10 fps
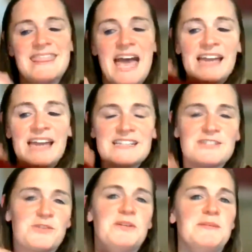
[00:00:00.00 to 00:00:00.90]
that is
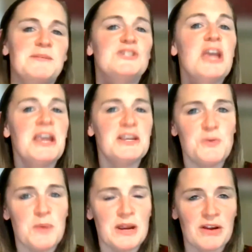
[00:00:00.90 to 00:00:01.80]
going to be
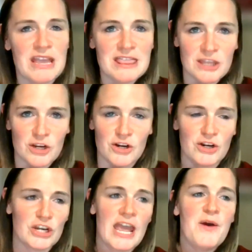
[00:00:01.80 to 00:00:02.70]
January
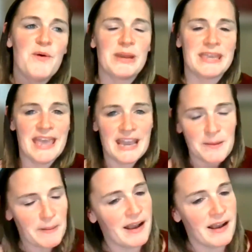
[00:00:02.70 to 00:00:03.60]
3rd. We
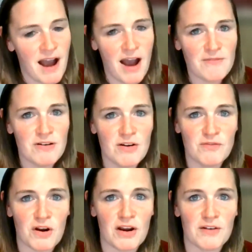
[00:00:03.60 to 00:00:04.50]
kick back off
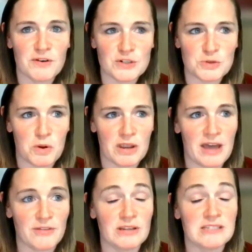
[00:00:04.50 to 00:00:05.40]
for our virtual
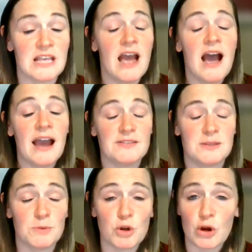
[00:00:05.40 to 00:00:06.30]
gatherings. I have
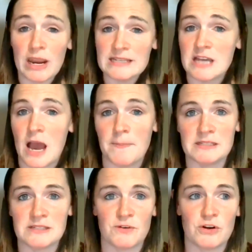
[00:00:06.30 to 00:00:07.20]
some great
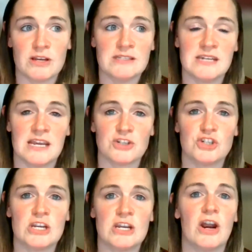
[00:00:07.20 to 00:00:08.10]
topics for us
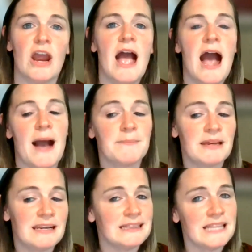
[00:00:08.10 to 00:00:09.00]
next year. I'm
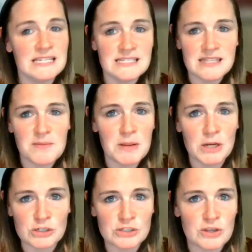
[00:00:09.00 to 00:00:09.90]
going to list them
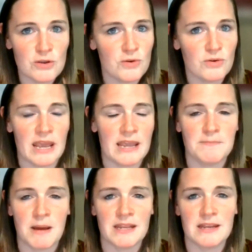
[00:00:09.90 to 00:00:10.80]
here soon
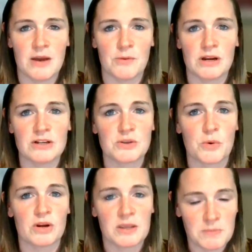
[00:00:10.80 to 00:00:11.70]
in Mighty Networks
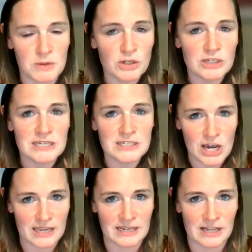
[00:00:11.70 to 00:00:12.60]
or
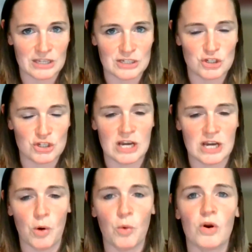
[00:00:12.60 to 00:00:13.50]

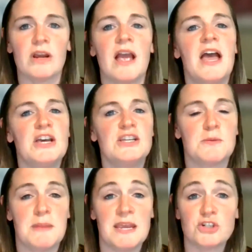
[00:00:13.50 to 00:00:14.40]
community.nlhg.org.
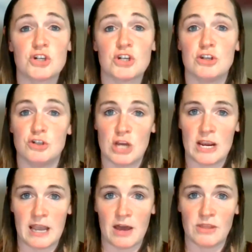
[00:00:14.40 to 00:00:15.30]
So make sure you
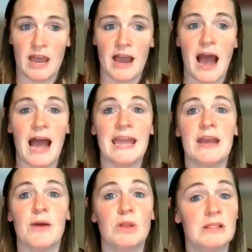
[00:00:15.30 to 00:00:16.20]
check out that.
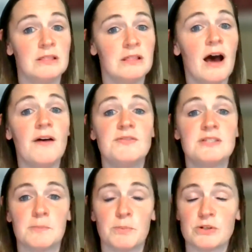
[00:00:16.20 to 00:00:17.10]
I would love
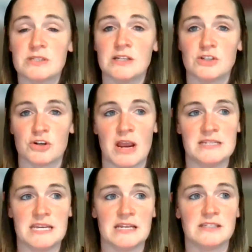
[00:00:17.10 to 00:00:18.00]
some presenter
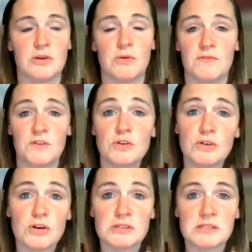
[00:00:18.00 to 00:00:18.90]
ideas. So if you
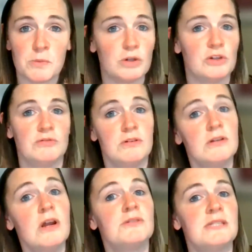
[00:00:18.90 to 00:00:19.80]
know someone who
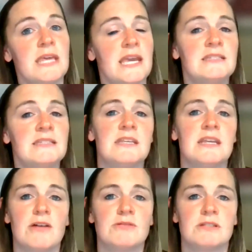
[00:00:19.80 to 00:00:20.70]
knows the ins
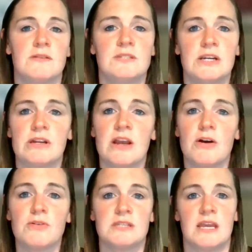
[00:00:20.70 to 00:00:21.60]
and outs of dairy
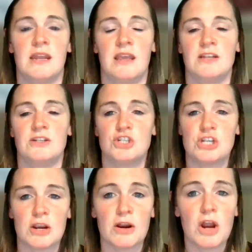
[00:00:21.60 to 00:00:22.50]
goats and can
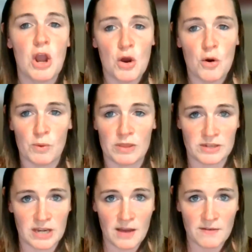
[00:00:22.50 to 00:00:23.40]
share with
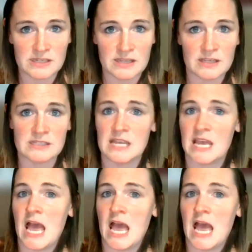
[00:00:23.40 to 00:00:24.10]
novices,